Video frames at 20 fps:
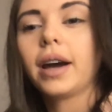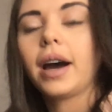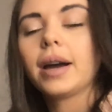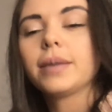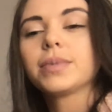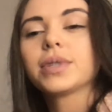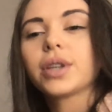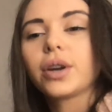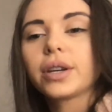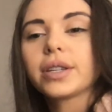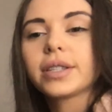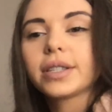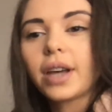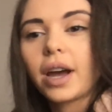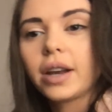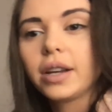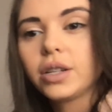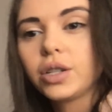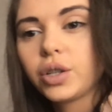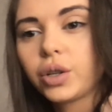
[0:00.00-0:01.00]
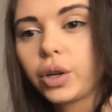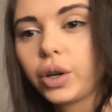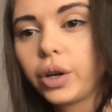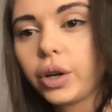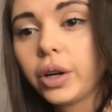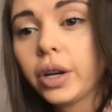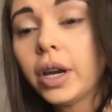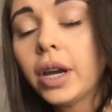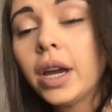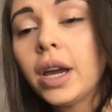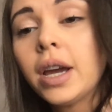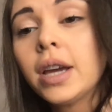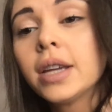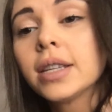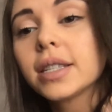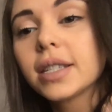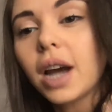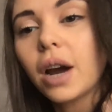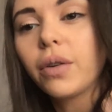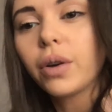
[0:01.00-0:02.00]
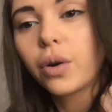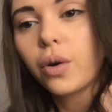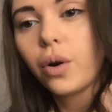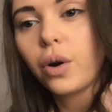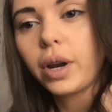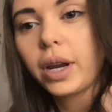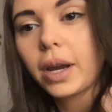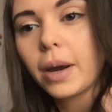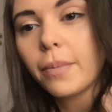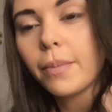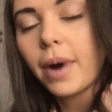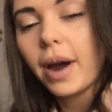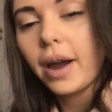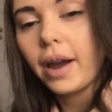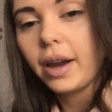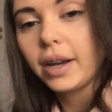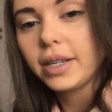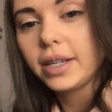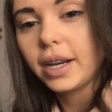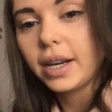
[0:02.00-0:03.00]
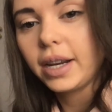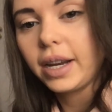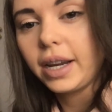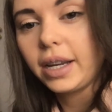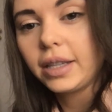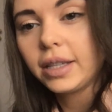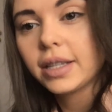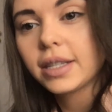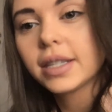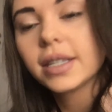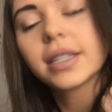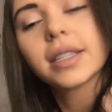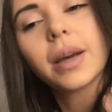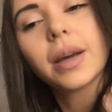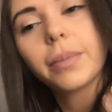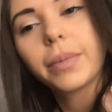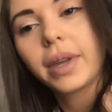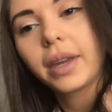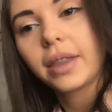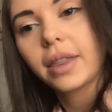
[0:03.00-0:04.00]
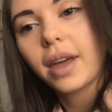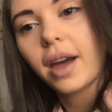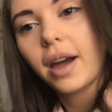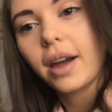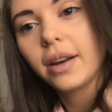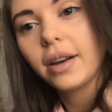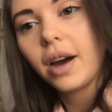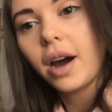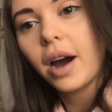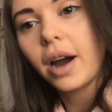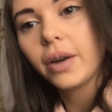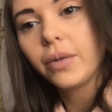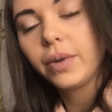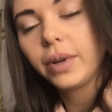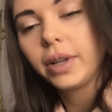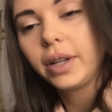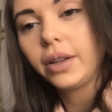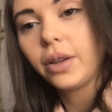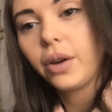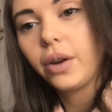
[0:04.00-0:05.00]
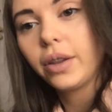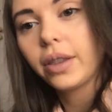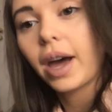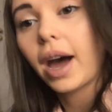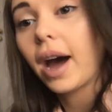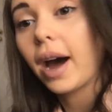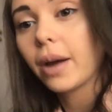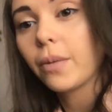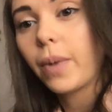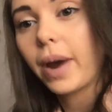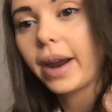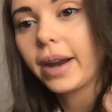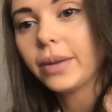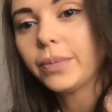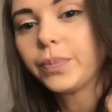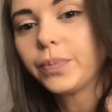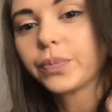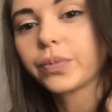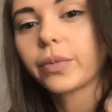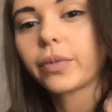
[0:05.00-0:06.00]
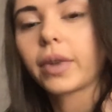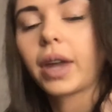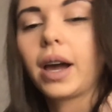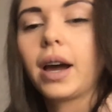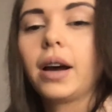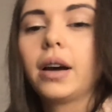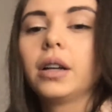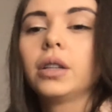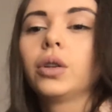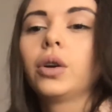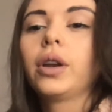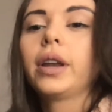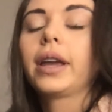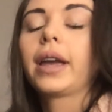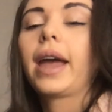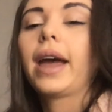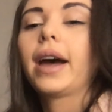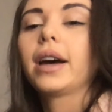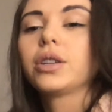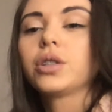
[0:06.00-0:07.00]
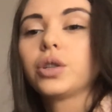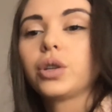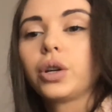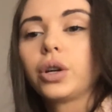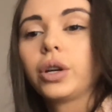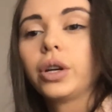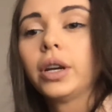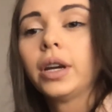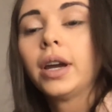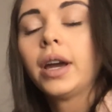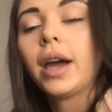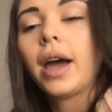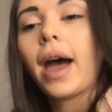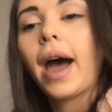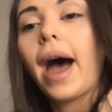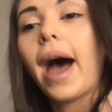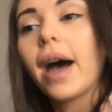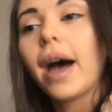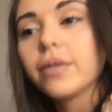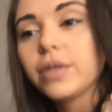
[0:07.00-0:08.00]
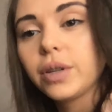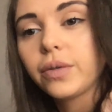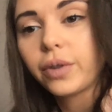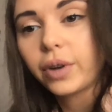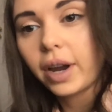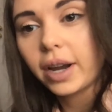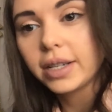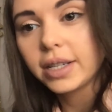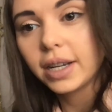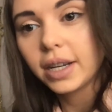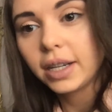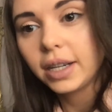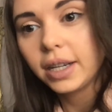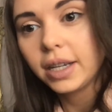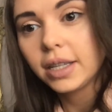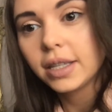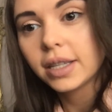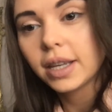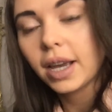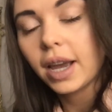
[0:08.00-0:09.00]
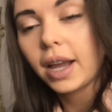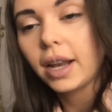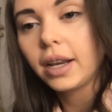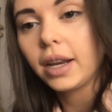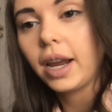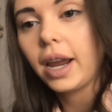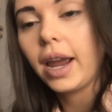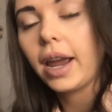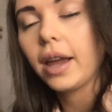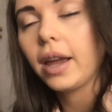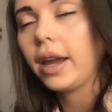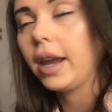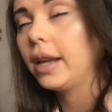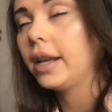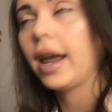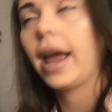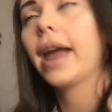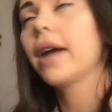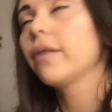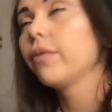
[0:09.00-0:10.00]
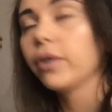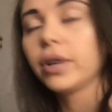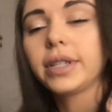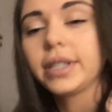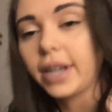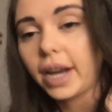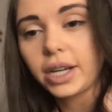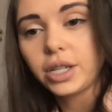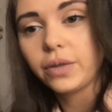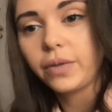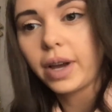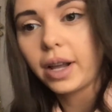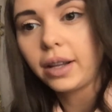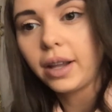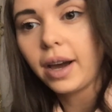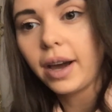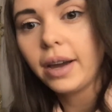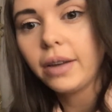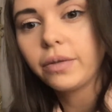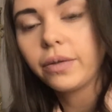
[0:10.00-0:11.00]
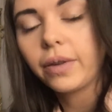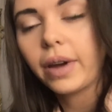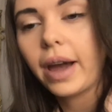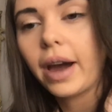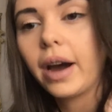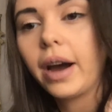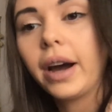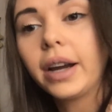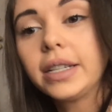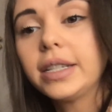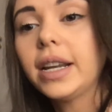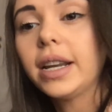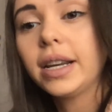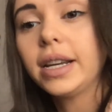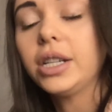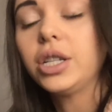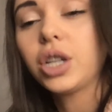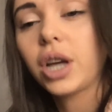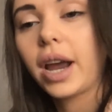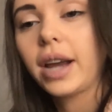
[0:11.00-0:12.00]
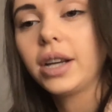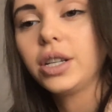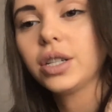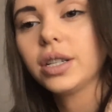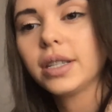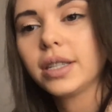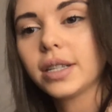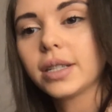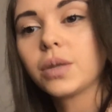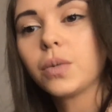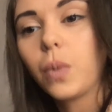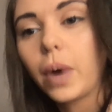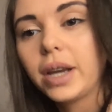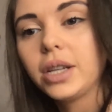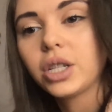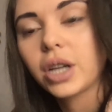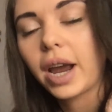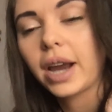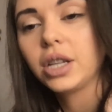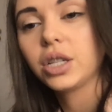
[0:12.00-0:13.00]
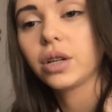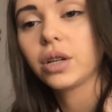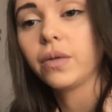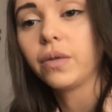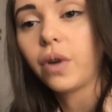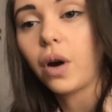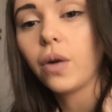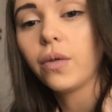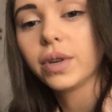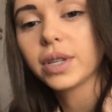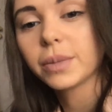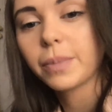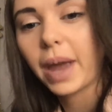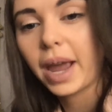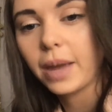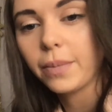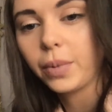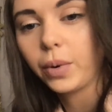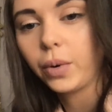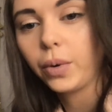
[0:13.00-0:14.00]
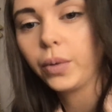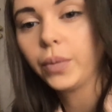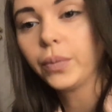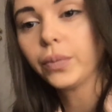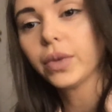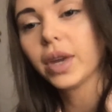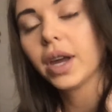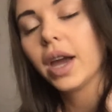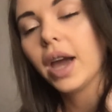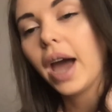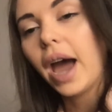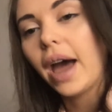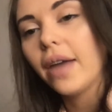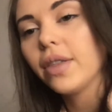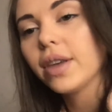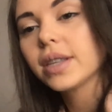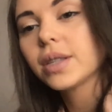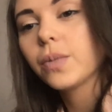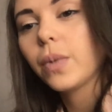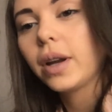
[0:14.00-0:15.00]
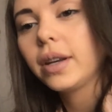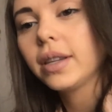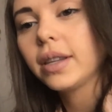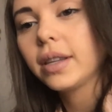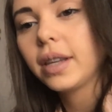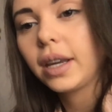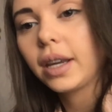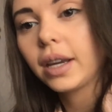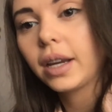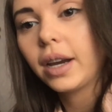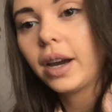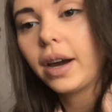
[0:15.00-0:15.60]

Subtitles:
so excited to start recording my identity, and this is something that I really learned the hard way, learning how to have different identities. And in every stage of our life, our identity changes as we change and evolve as people. And there's one thing,